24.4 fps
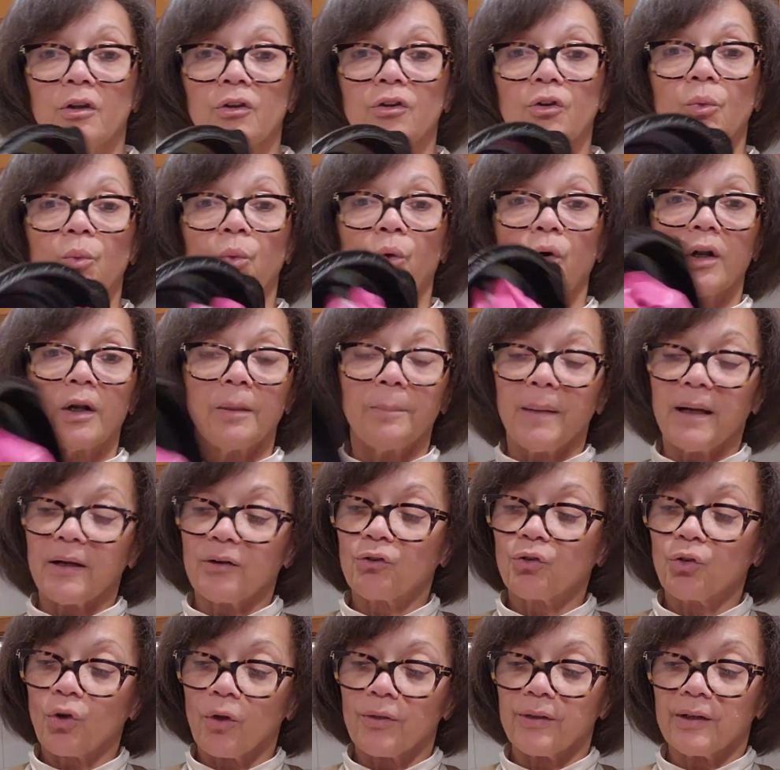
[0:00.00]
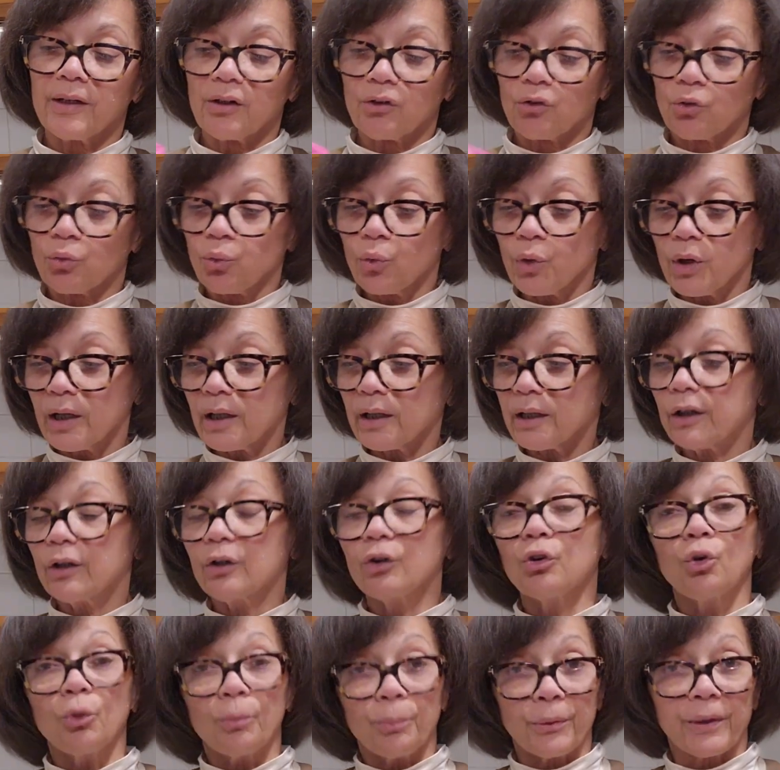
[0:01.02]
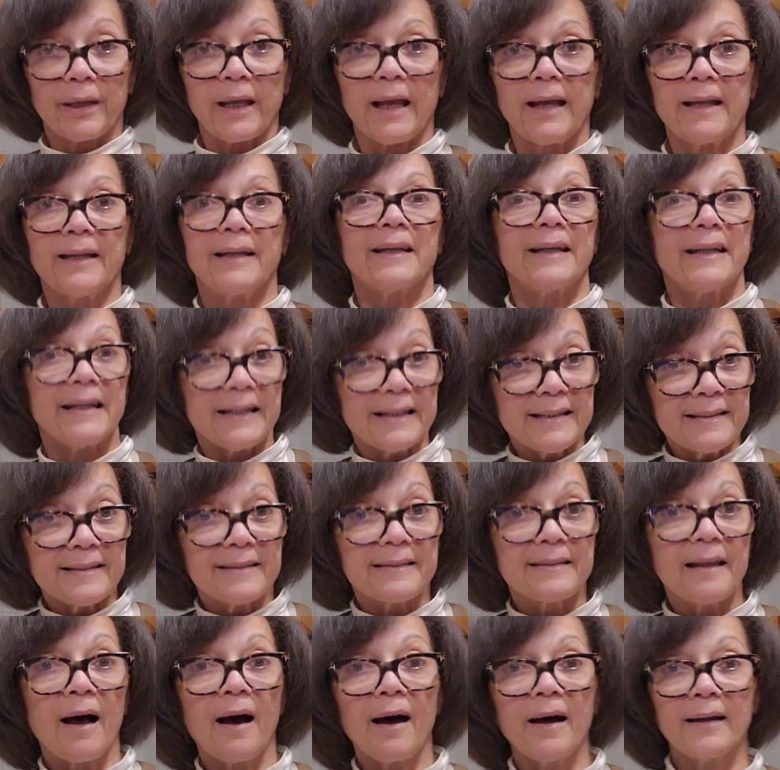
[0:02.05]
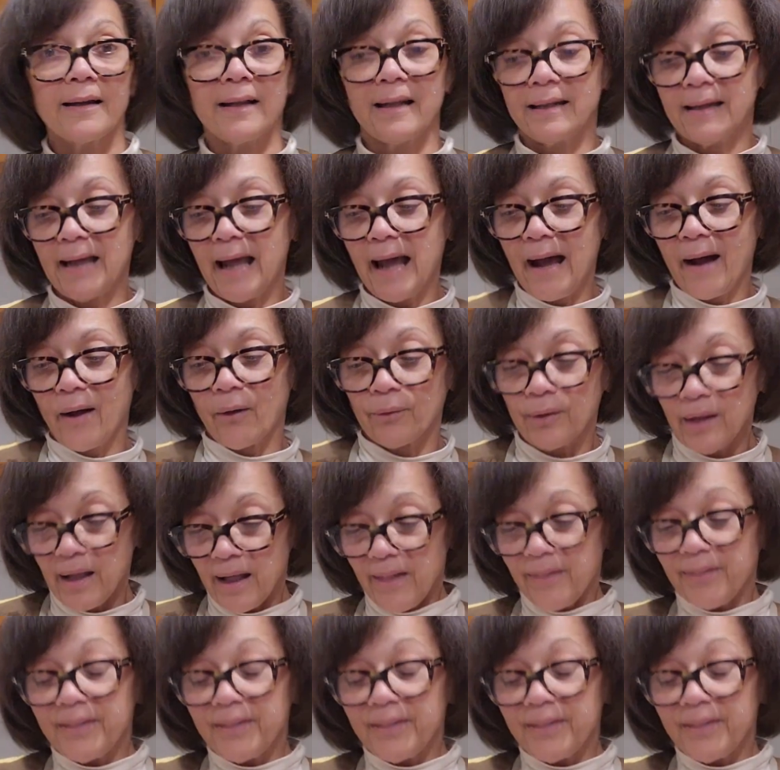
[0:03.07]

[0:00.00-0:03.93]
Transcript: You want to make sure that it's really lubricated inside and out.